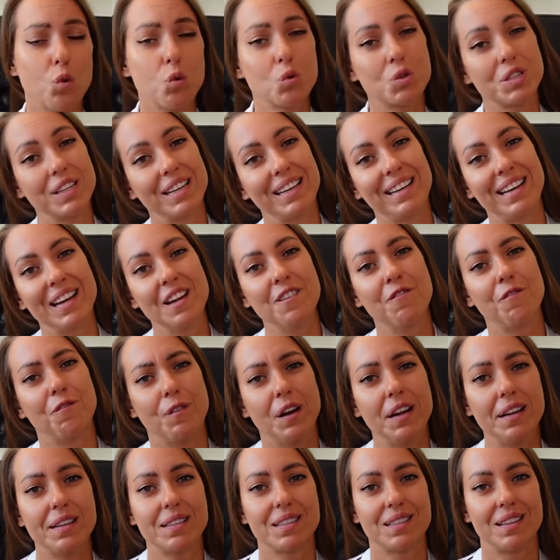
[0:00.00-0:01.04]
course I can
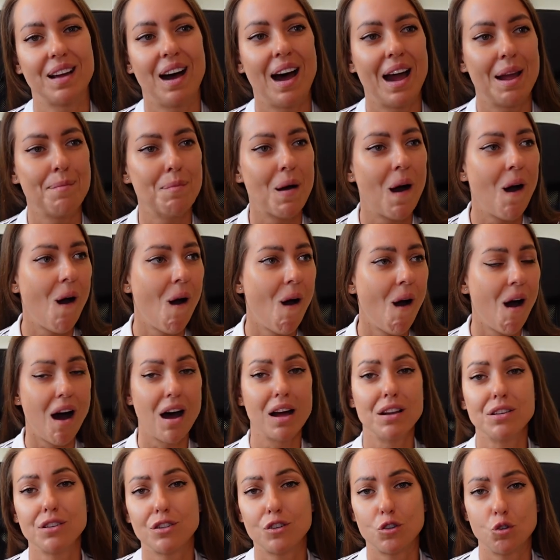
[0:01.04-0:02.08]
FaceTime
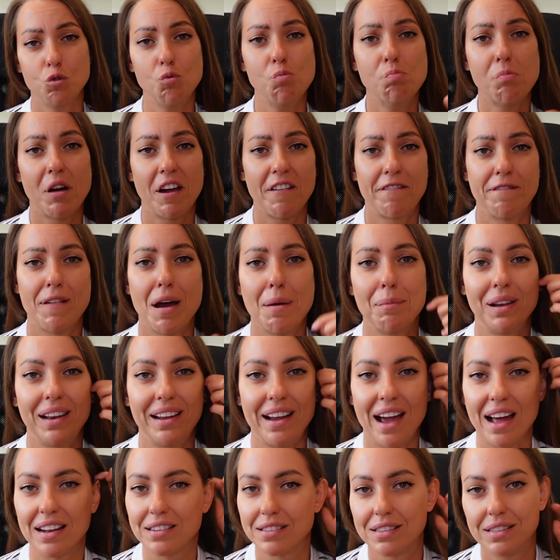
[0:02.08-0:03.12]
and Zoom my family
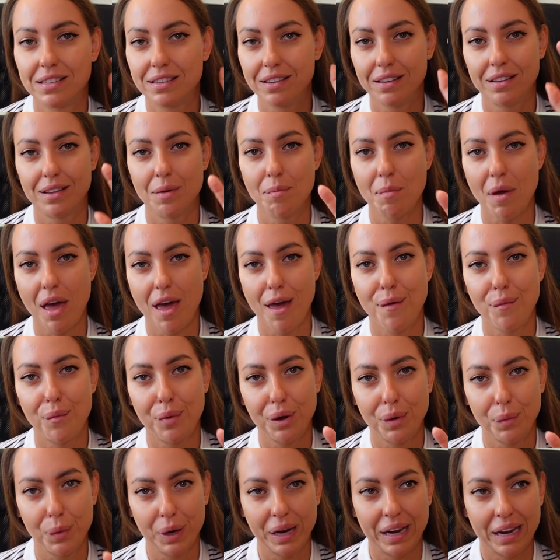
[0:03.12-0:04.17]
and see them
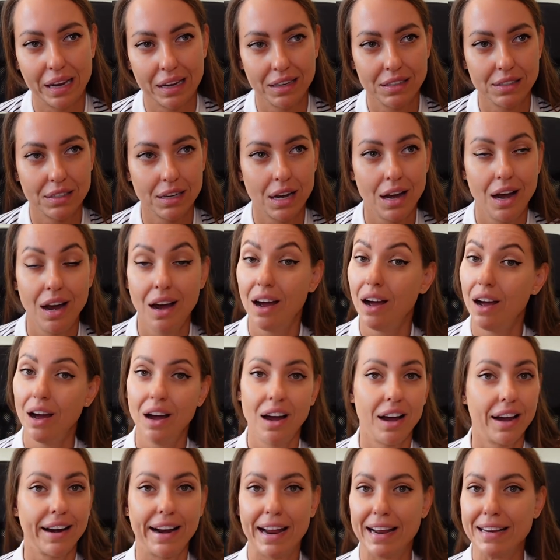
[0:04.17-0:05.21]
every weekend.
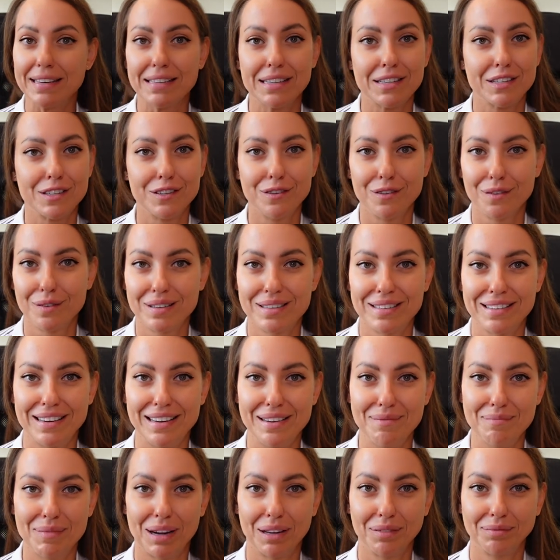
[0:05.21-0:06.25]
Guys, it's not the
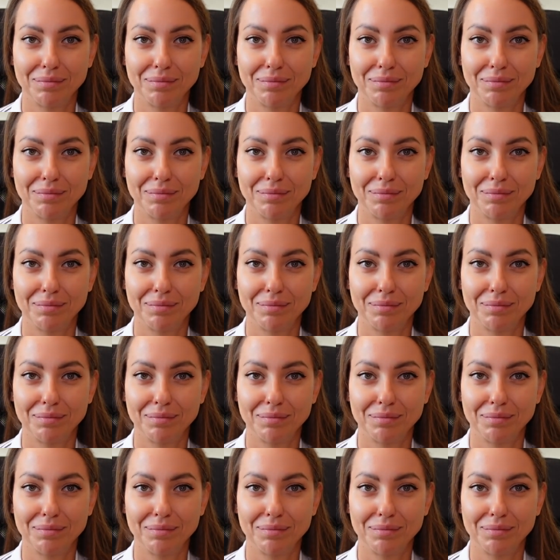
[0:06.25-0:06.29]
same